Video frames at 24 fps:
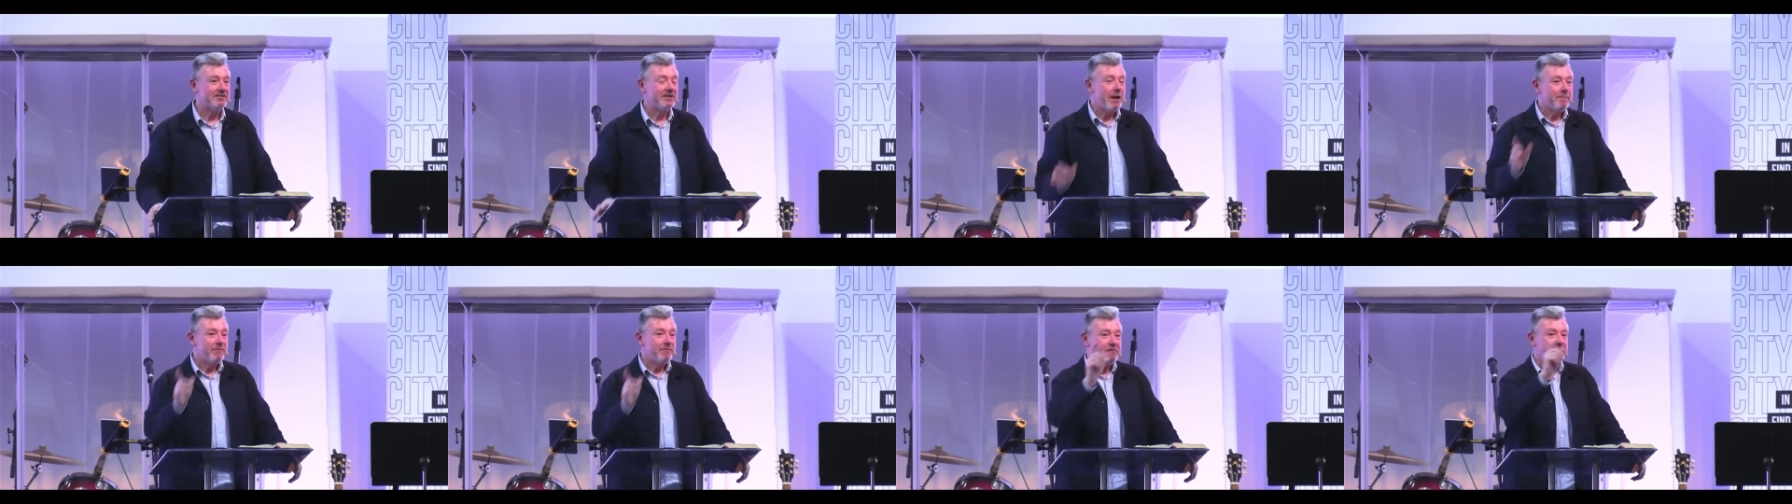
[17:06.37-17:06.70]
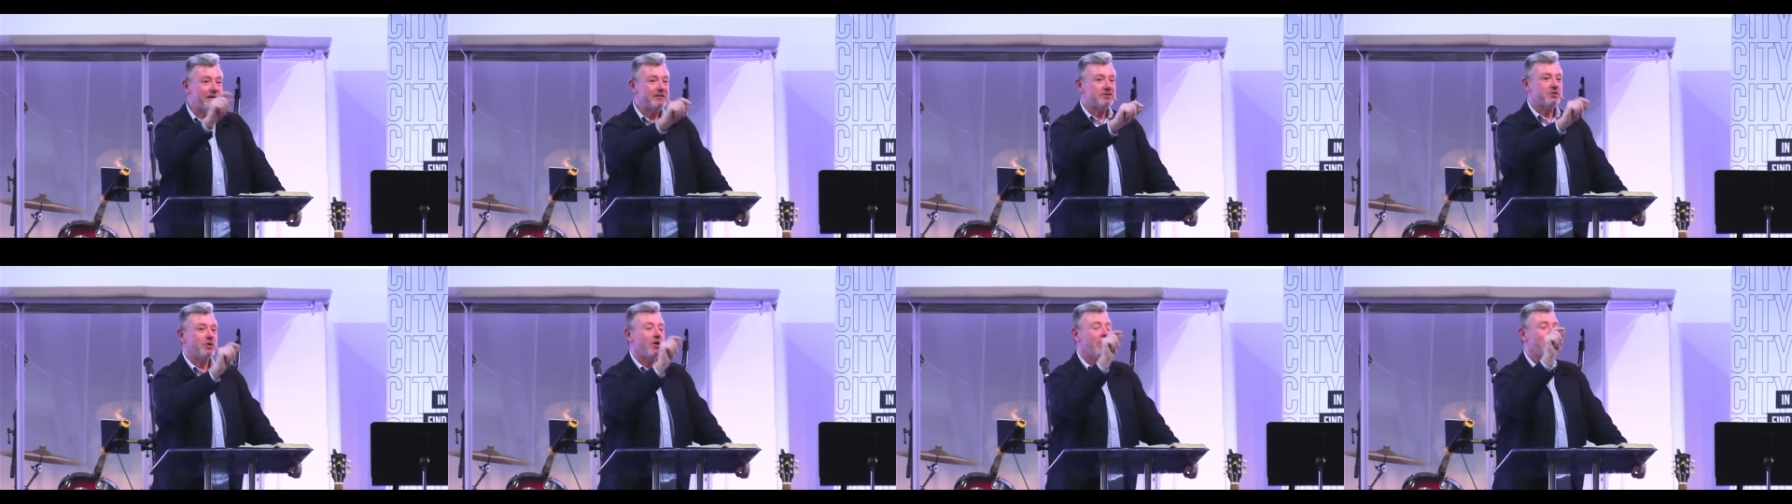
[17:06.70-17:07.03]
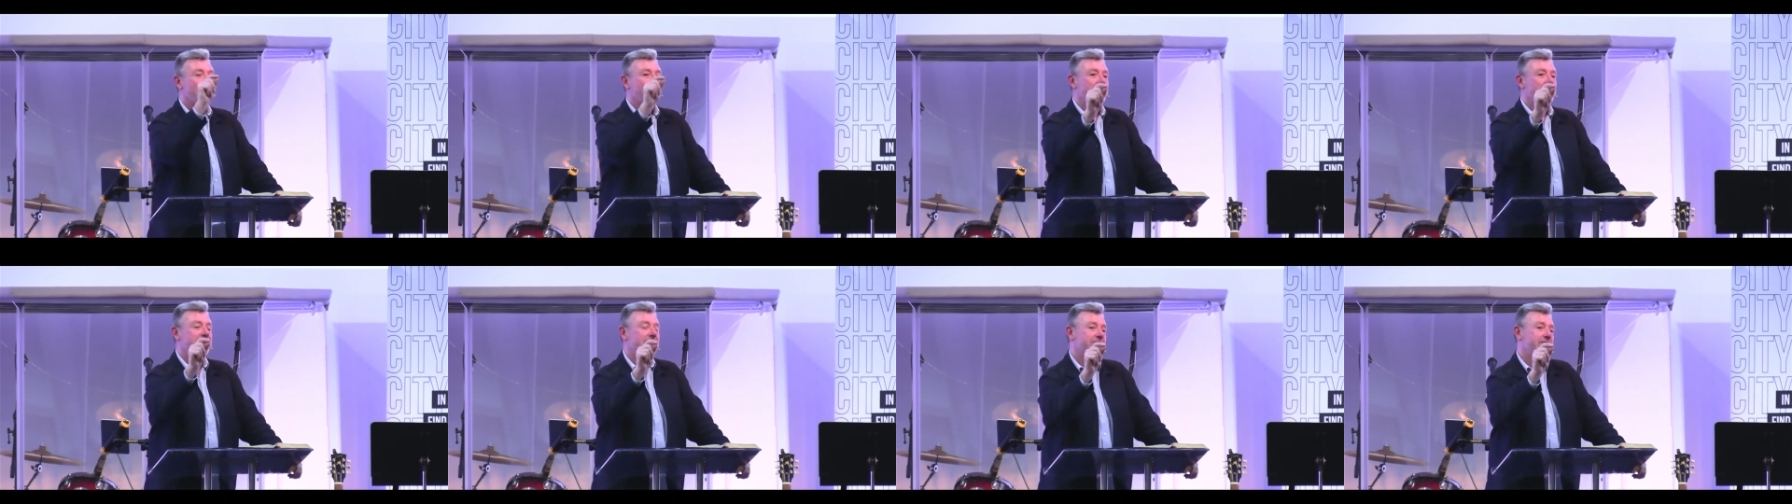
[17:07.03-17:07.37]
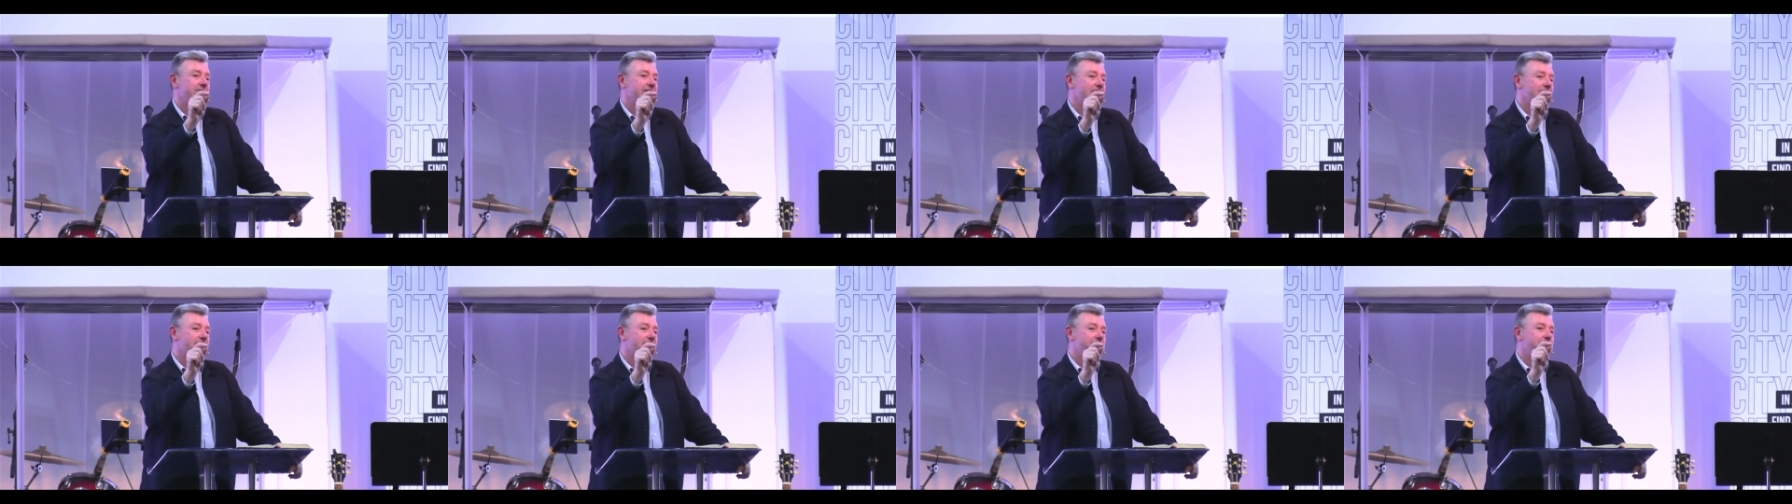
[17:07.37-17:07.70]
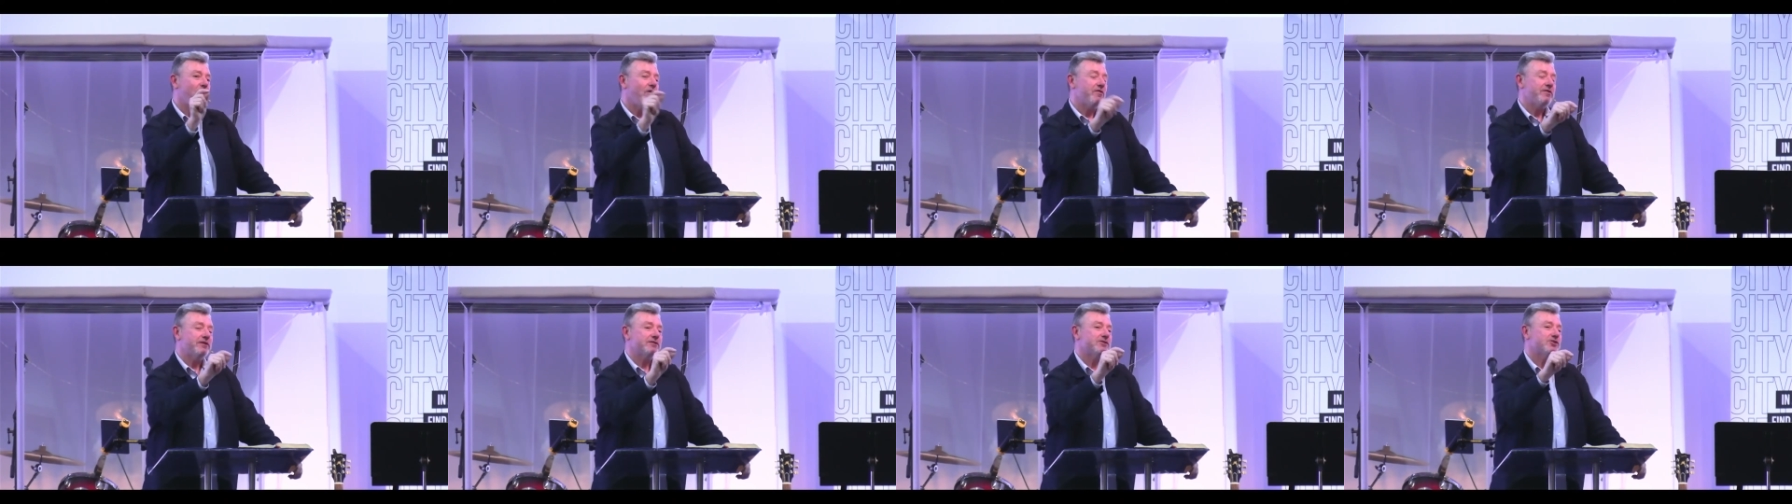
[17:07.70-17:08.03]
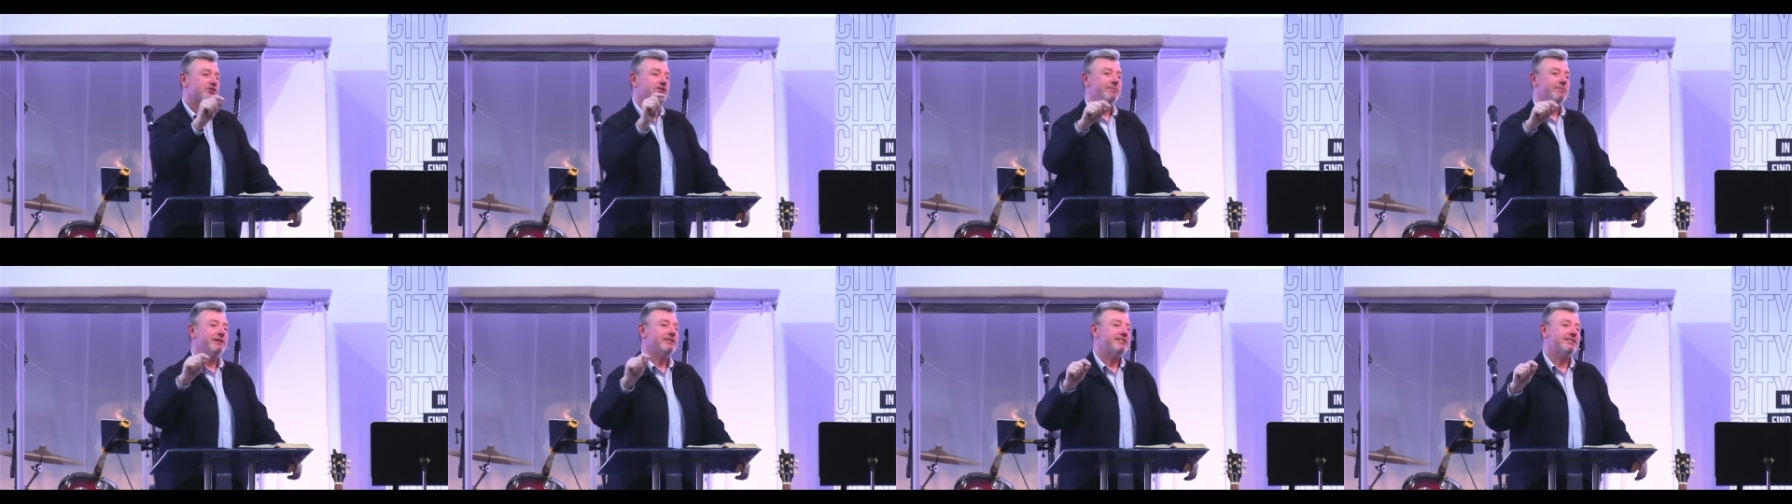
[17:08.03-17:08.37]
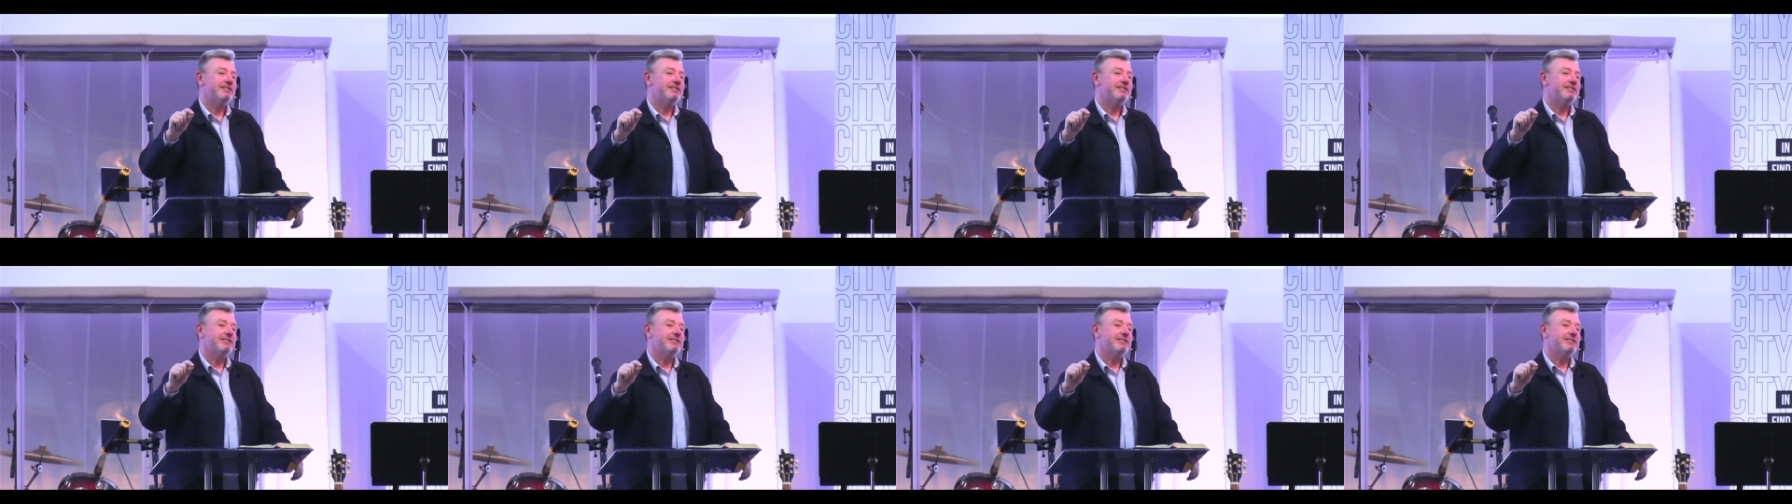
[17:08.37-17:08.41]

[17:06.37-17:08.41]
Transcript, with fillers: But, friends, we're, we're not bothered so much